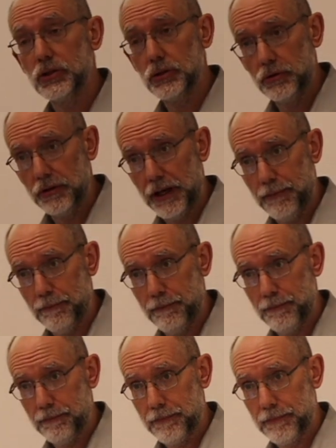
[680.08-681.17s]
to them.
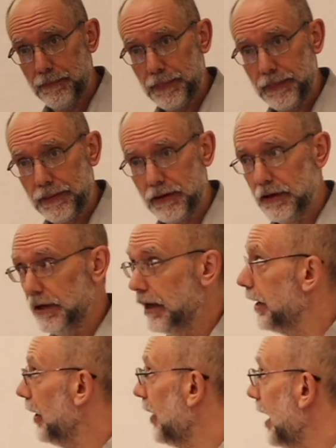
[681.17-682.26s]

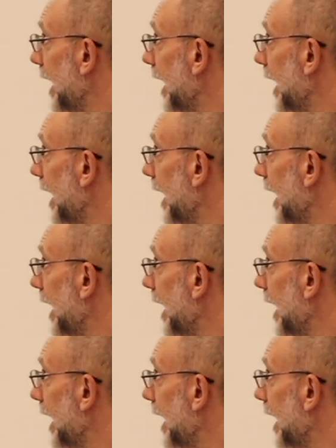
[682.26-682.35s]
And I